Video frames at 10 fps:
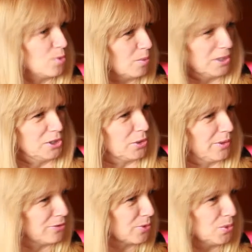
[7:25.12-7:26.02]
woman
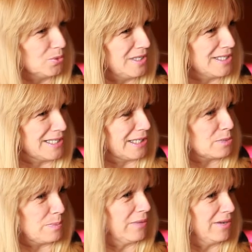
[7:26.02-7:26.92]
going through all these
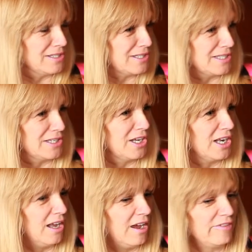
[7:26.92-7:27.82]
experiences in her
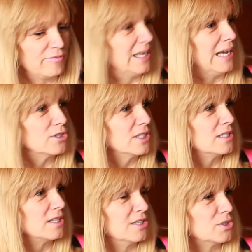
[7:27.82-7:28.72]
life. And now she
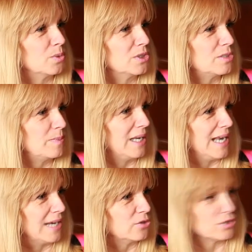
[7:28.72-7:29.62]
decides she wants to be an
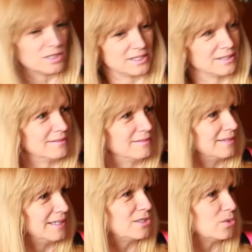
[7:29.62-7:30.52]
actress.
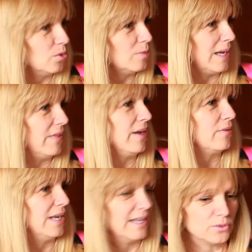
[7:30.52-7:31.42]
And it's all about that,
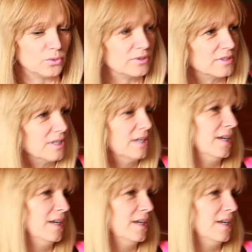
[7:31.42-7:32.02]
really. And all the